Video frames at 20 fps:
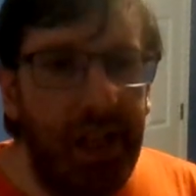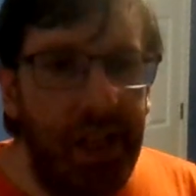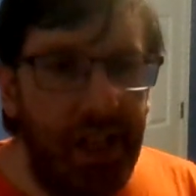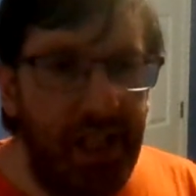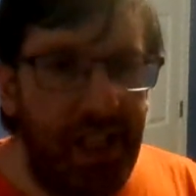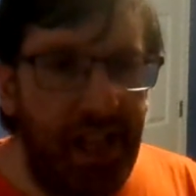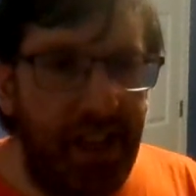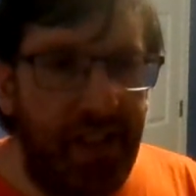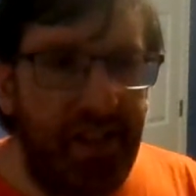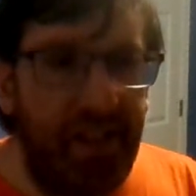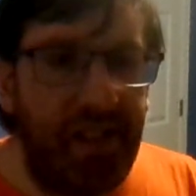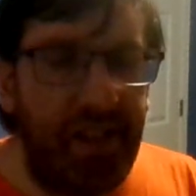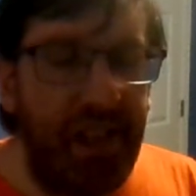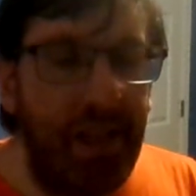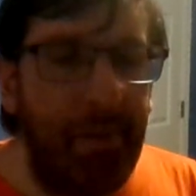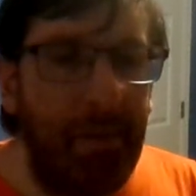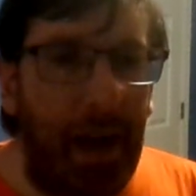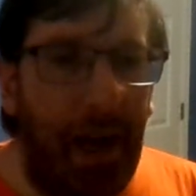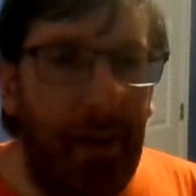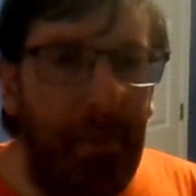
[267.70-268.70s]
That's the
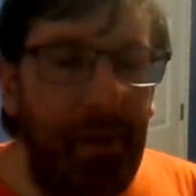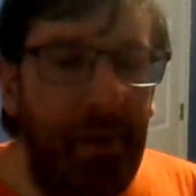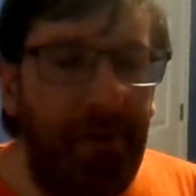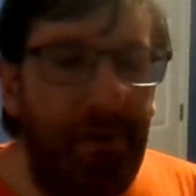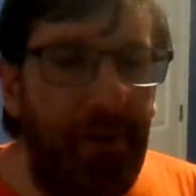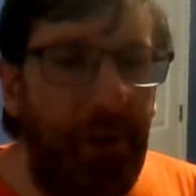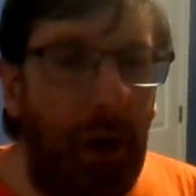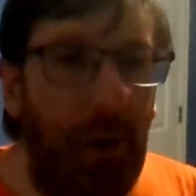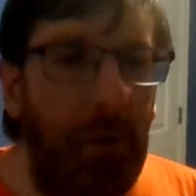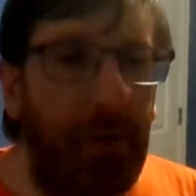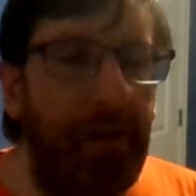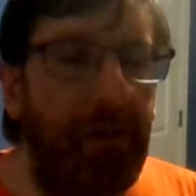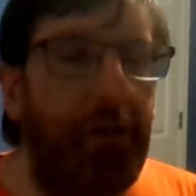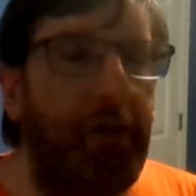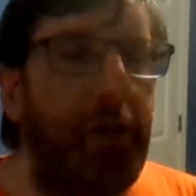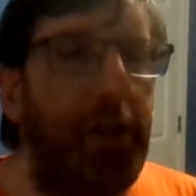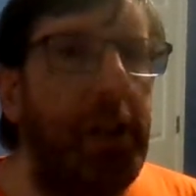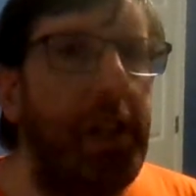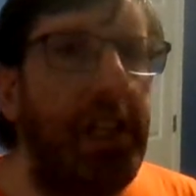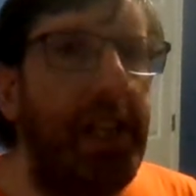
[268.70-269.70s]
team I've been following
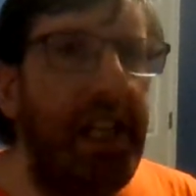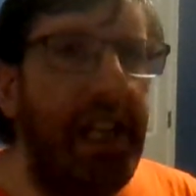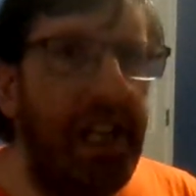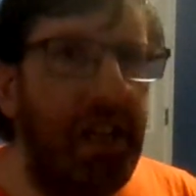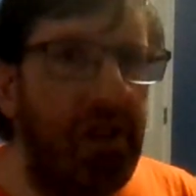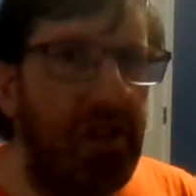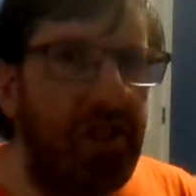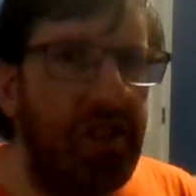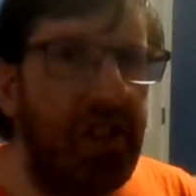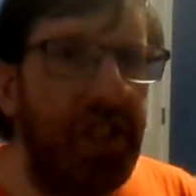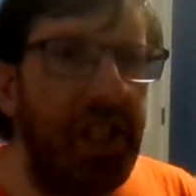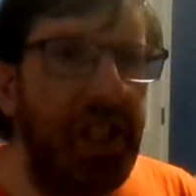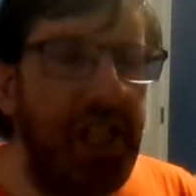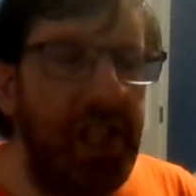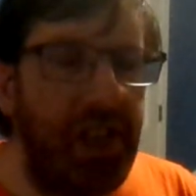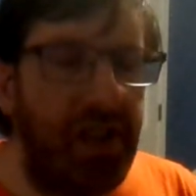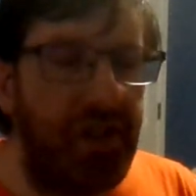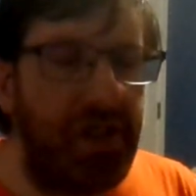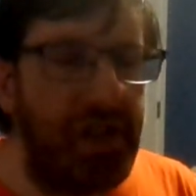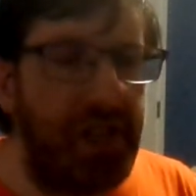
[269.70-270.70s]
for years and
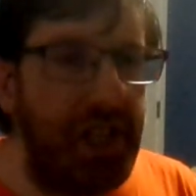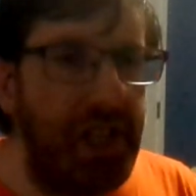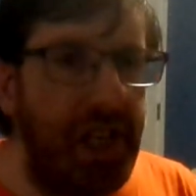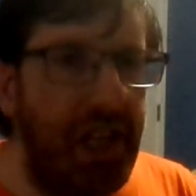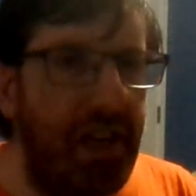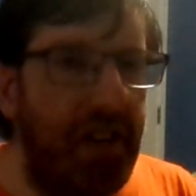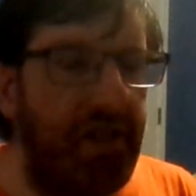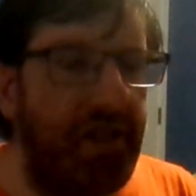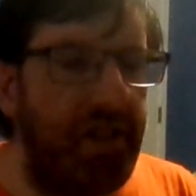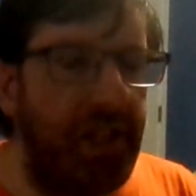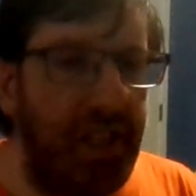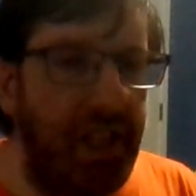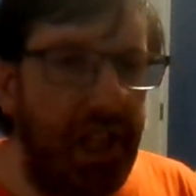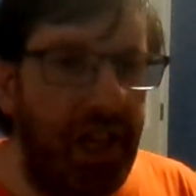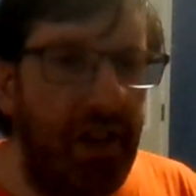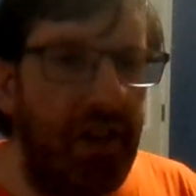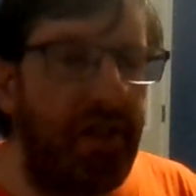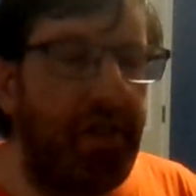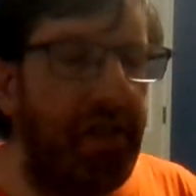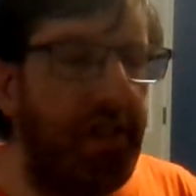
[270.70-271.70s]
years and years and
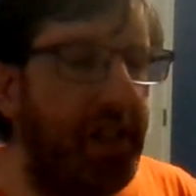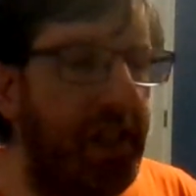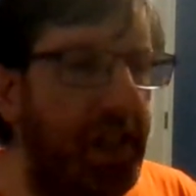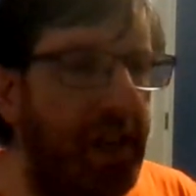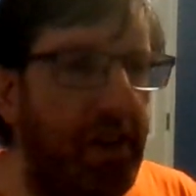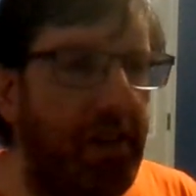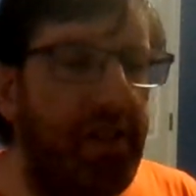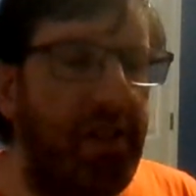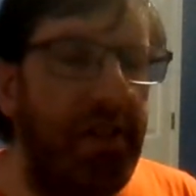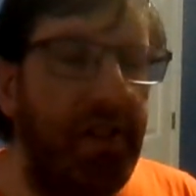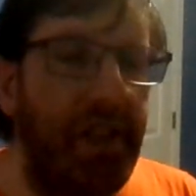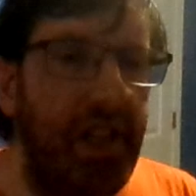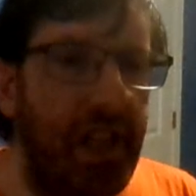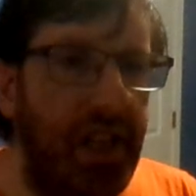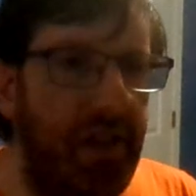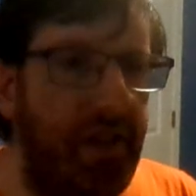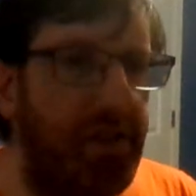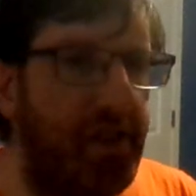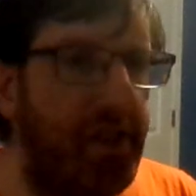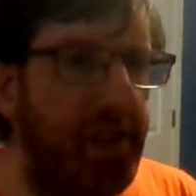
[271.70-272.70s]
years and years and
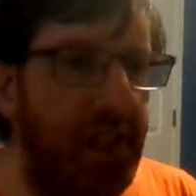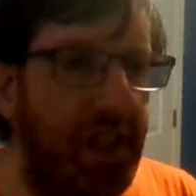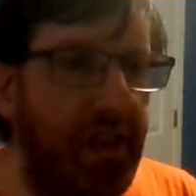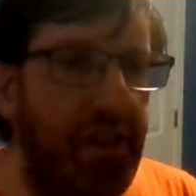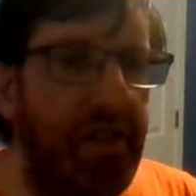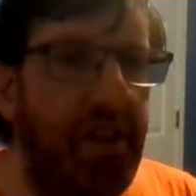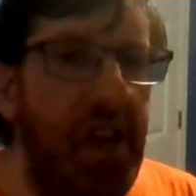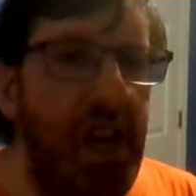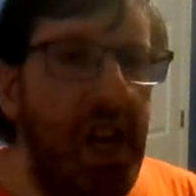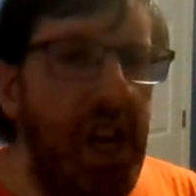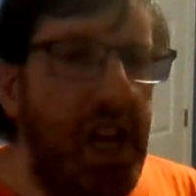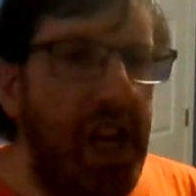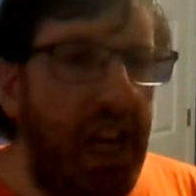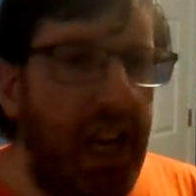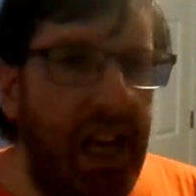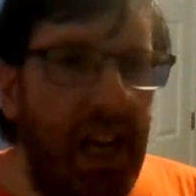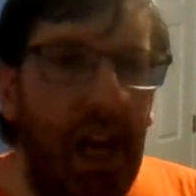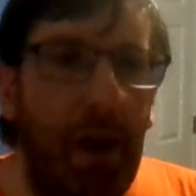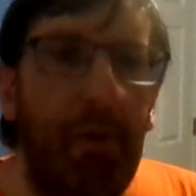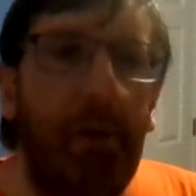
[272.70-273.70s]
years and years.
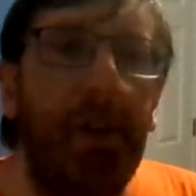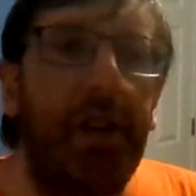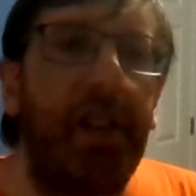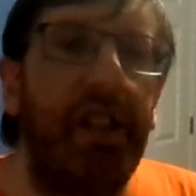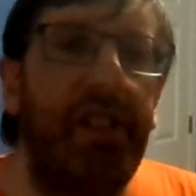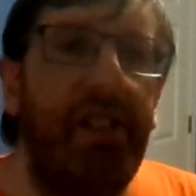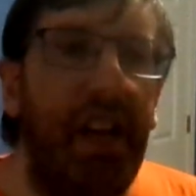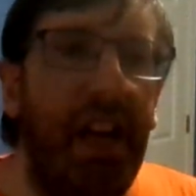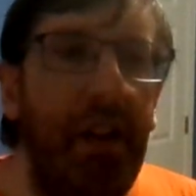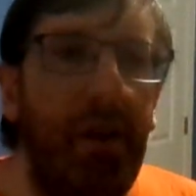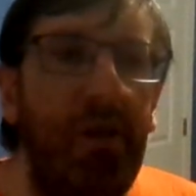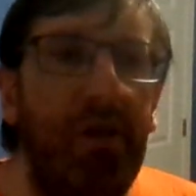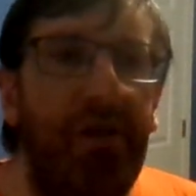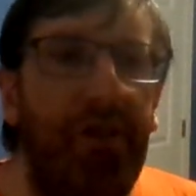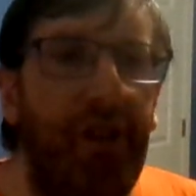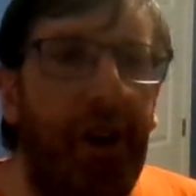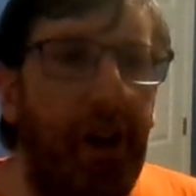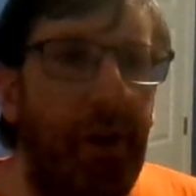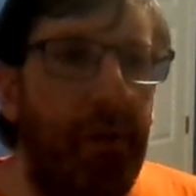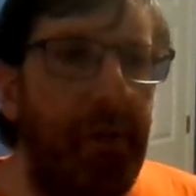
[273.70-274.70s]
And I will continue to
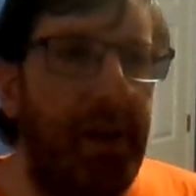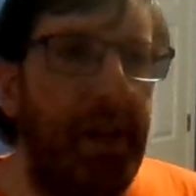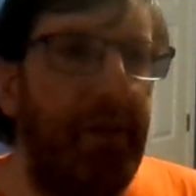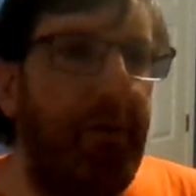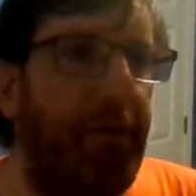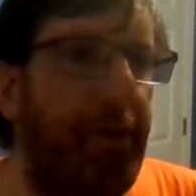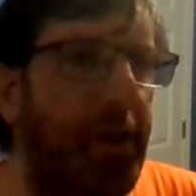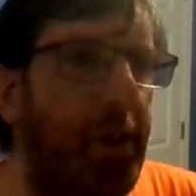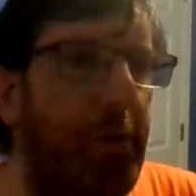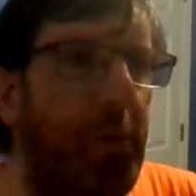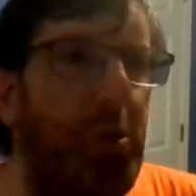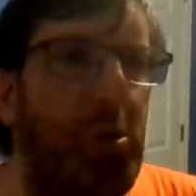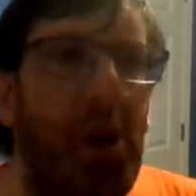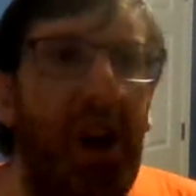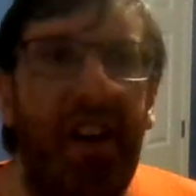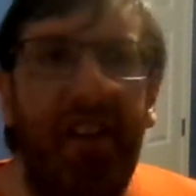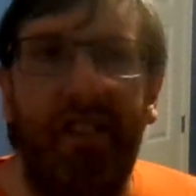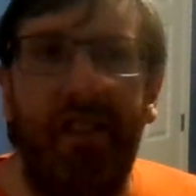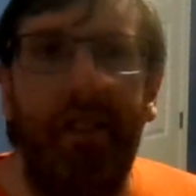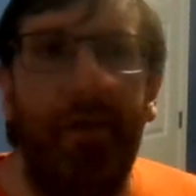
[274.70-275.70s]
follow them for the
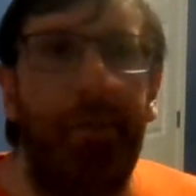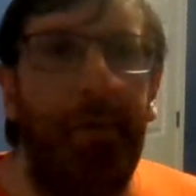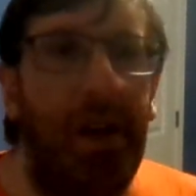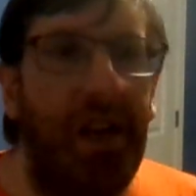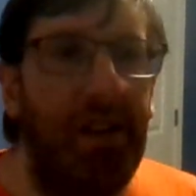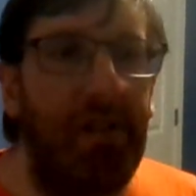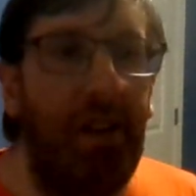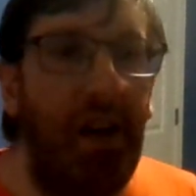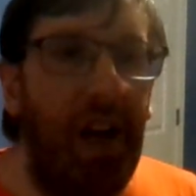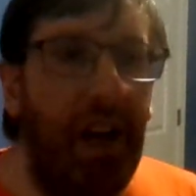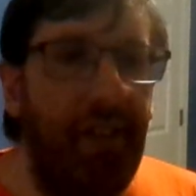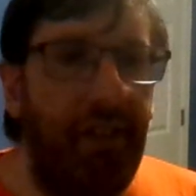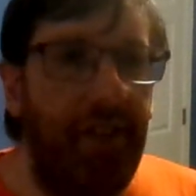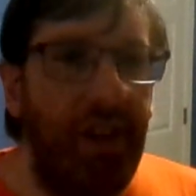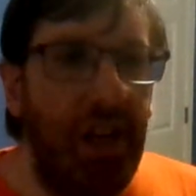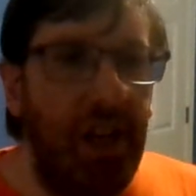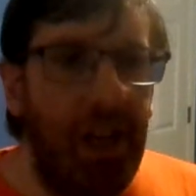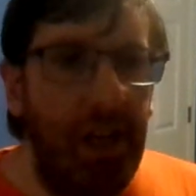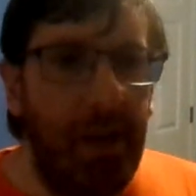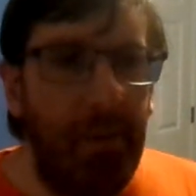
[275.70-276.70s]
rest of my life
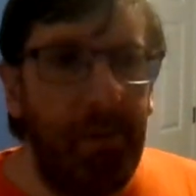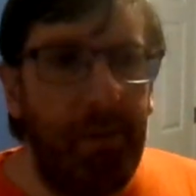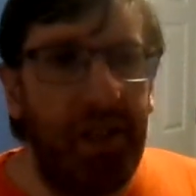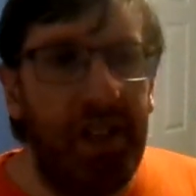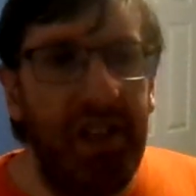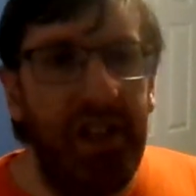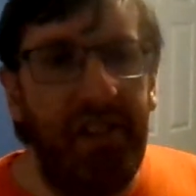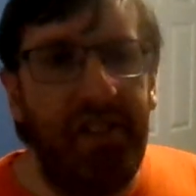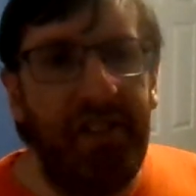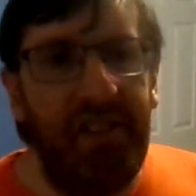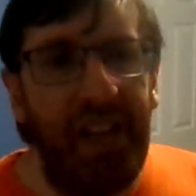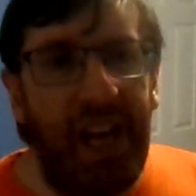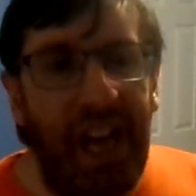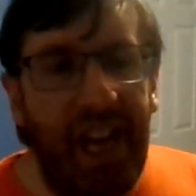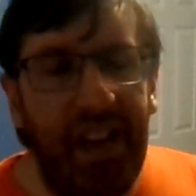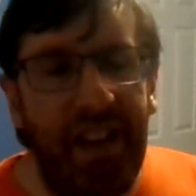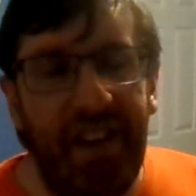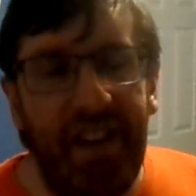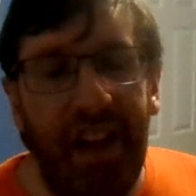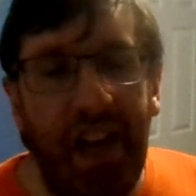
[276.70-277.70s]
because
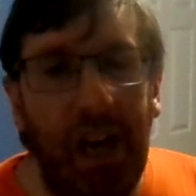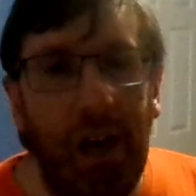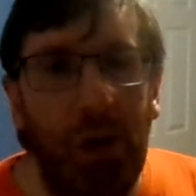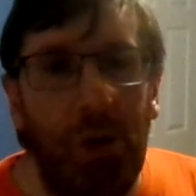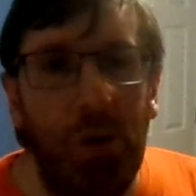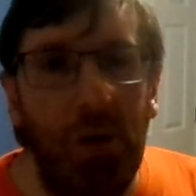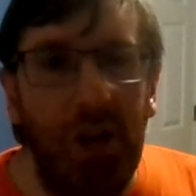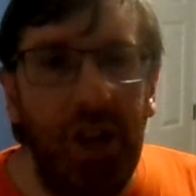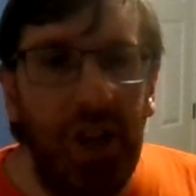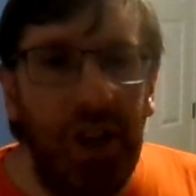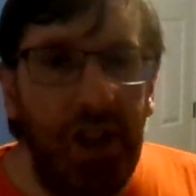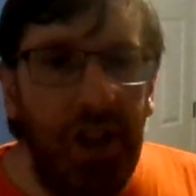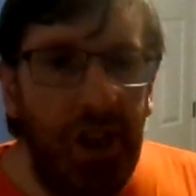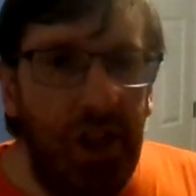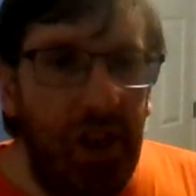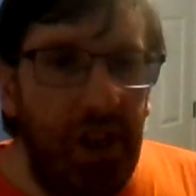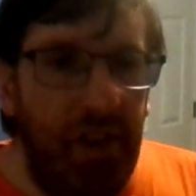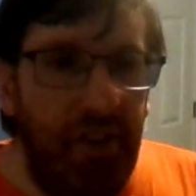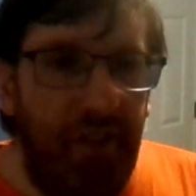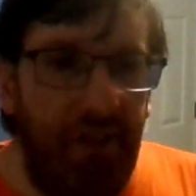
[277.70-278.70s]
that is how
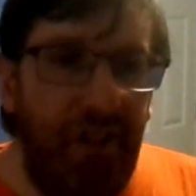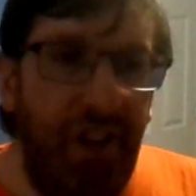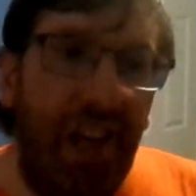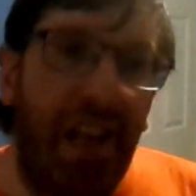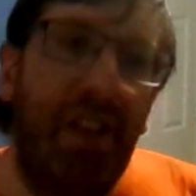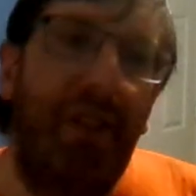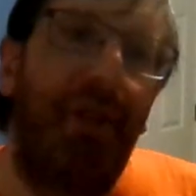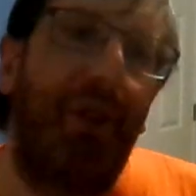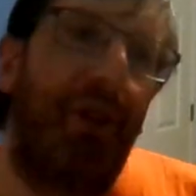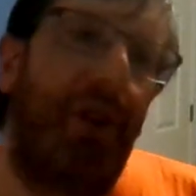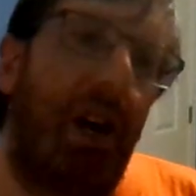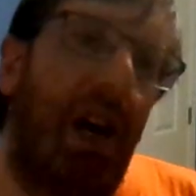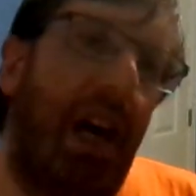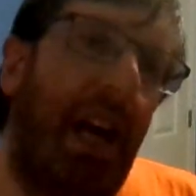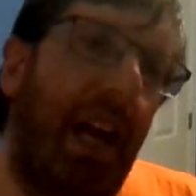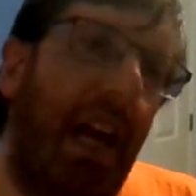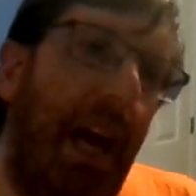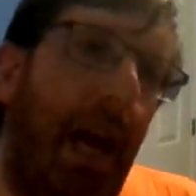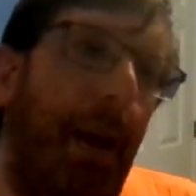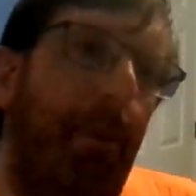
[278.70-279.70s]
faithful
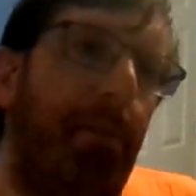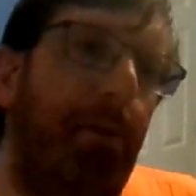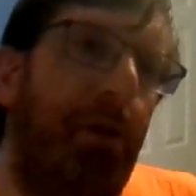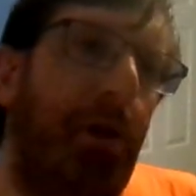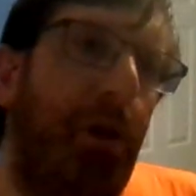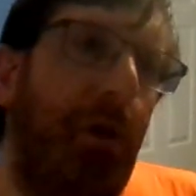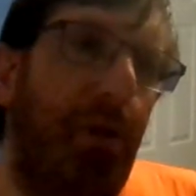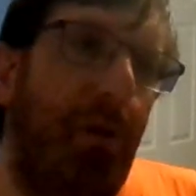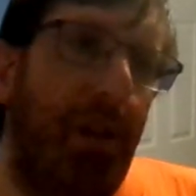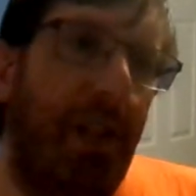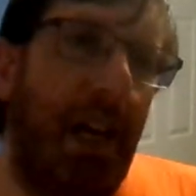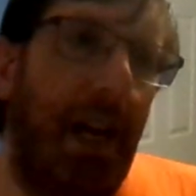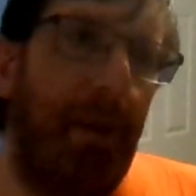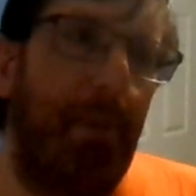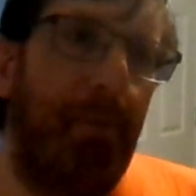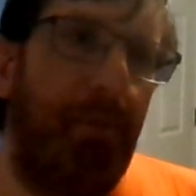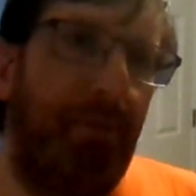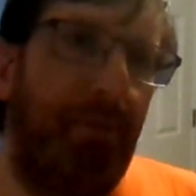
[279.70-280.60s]
I am to them.